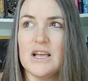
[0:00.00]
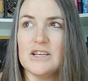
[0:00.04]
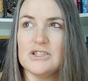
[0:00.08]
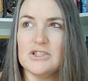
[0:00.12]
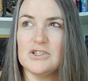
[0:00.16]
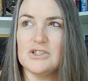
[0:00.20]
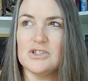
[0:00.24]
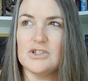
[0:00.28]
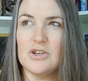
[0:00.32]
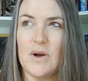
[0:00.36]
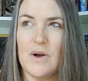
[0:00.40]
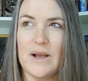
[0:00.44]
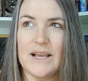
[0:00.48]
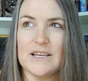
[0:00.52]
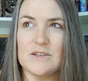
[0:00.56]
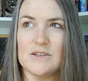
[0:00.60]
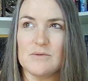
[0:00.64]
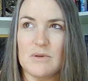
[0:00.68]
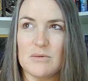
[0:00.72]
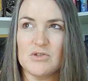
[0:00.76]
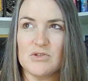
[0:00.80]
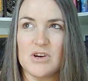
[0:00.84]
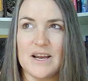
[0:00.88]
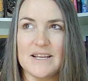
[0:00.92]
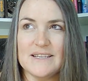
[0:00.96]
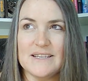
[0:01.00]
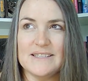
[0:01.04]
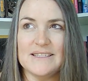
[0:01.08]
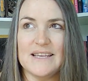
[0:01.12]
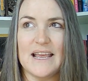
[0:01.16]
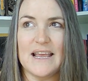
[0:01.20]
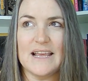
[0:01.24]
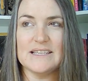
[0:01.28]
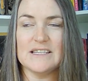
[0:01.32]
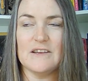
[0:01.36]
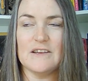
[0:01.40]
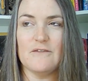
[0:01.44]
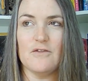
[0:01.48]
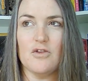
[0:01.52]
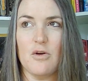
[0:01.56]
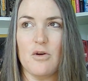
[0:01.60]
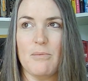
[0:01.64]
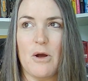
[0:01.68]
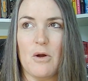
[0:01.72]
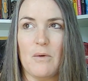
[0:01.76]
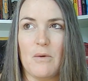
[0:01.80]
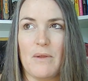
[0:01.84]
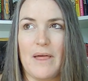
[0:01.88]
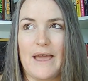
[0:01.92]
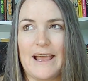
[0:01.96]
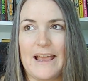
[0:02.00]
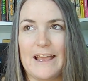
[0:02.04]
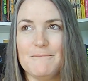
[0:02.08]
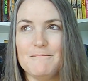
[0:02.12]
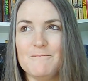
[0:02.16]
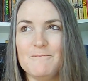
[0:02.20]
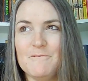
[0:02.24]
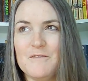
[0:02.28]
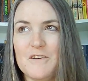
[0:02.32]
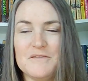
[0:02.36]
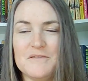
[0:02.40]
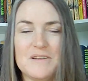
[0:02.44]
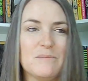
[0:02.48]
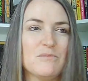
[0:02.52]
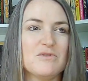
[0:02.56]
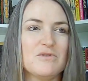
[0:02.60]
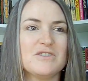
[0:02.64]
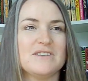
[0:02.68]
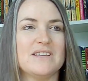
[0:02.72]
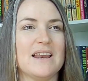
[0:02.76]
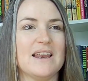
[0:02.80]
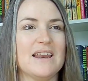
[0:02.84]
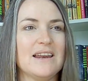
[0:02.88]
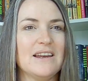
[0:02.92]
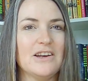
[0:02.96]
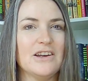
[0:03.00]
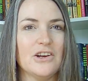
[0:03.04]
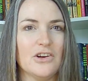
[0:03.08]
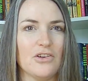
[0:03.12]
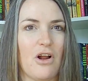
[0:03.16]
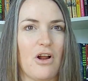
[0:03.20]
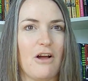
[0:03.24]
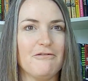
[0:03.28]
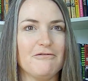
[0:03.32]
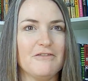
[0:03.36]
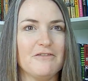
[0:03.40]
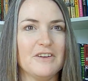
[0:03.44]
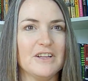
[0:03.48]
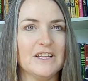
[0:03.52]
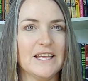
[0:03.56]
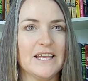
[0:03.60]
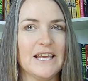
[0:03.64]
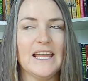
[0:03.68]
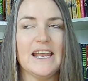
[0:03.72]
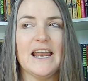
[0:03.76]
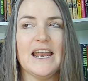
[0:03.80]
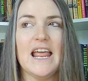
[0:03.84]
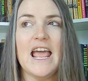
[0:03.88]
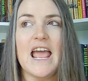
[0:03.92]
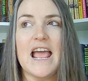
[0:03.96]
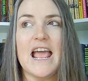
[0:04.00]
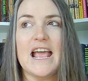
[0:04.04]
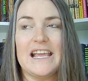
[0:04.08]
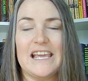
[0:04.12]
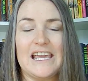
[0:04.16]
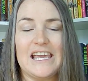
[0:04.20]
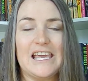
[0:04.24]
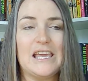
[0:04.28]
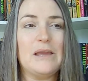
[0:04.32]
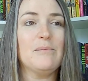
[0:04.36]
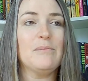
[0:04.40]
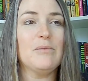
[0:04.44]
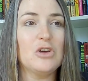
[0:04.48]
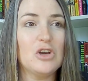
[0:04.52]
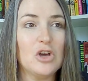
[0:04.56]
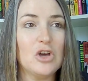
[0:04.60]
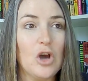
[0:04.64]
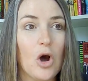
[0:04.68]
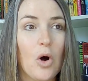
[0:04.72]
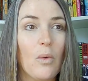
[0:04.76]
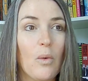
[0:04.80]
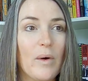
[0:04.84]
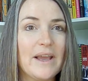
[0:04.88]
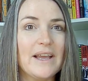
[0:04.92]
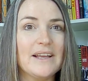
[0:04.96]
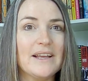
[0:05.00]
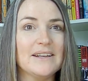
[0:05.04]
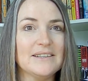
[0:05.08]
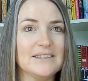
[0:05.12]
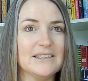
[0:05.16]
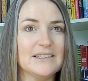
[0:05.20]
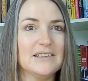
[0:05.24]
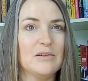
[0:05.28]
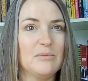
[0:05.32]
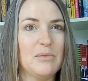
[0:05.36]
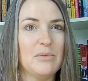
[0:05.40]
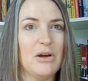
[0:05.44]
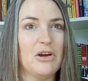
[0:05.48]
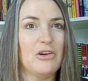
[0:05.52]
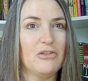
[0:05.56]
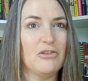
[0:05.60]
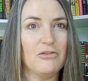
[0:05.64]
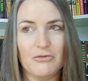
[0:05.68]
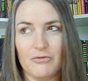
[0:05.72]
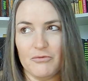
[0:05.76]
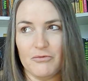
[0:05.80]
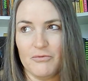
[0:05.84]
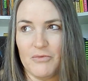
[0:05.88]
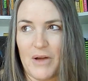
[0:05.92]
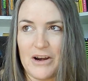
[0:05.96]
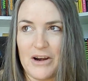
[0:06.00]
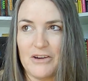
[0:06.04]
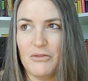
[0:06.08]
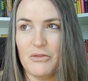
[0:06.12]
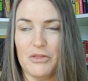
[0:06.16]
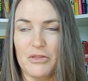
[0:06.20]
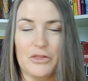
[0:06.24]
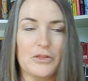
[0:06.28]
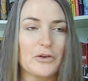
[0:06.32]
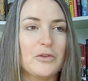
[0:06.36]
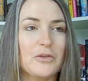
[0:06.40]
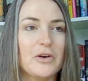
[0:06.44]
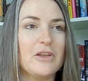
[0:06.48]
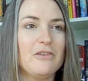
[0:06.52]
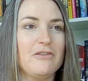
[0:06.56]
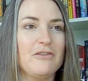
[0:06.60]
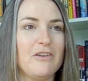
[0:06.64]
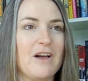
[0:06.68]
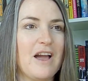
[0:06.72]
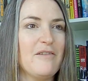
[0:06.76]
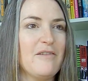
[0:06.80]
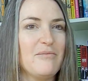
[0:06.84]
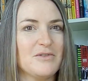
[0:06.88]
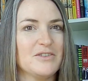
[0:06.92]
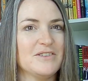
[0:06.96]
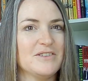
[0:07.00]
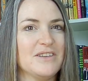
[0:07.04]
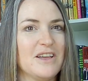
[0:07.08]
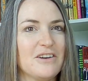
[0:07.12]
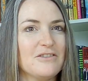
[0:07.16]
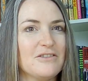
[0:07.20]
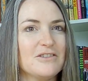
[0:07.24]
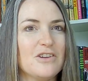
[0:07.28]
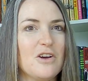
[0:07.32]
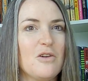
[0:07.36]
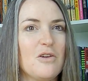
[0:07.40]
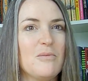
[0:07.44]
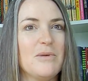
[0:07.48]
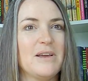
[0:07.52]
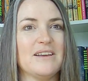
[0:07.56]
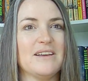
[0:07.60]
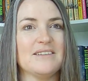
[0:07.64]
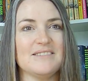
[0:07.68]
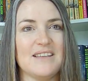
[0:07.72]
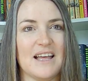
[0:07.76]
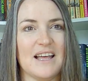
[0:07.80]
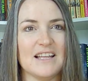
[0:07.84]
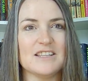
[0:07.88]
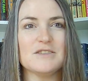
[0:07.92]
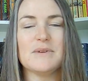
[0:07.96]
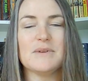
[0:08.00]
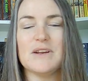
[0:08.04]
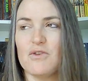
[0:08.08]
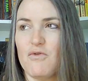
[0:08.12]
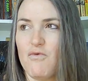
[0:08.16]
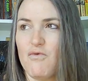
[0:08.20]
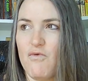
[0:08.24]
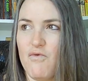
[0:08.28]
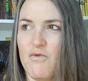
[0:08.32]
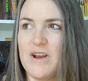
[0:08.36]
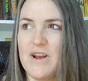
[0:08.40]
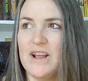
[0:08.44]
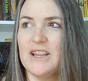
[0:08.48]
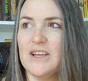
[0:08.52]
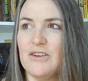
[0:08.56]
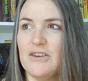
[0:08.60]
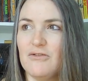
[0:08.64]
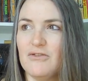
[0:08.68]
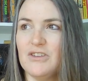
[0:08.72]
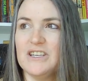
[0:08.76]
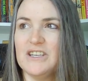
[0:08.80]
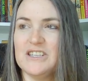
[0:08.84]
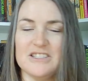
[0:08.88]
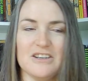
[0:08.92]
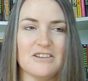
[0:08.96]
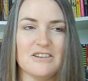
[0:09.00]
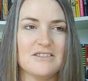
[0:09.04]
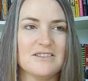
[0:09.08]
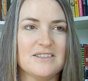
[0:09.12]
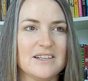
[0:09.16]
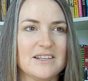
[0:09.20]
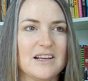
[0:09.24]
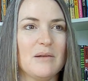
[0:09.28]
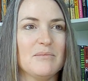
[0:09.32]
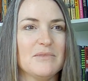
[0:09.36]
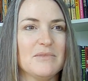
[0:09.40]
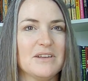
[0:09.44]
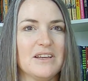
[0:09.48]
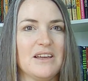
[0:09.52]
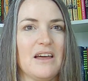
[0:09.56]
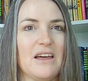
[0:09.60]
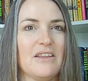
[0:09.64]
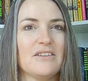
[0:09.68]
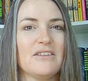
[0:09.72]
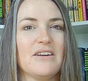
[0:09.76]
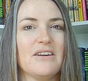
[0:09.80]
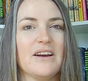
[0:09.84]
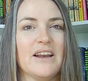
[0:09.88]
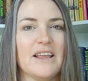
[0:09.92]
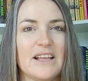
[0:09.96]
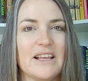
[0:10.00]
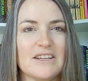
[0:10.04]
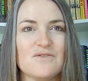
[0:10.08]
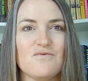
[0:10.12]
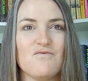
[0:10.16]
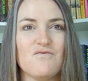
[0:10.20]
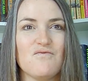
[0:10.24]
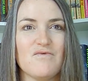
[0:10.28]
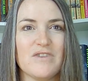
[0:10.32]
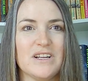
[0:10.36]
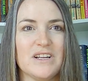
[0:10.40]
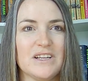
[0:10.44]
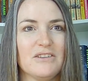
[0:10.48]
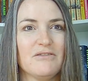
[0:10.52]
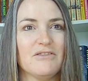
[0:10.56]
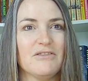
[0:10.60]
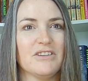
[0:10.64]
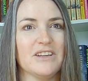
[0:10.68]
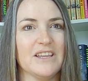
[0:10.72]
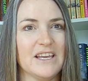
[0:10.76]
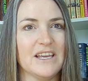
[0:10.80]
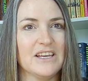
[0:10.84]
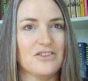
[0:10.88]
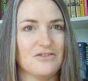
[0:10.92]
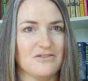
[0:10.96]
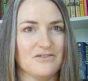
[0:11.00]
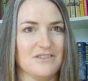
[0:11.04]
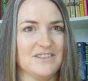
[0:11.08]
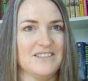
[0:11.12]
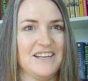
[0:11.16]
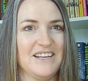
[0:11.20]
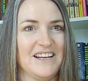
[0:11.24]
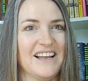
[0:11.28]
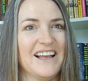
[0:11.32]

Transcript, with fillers: So I guess what I'm trying to say is if you're about like 15% in and you're not feeling it, keep going until about I don't know 35% or so because that's when it really really starts to come together and it gets really really interesting.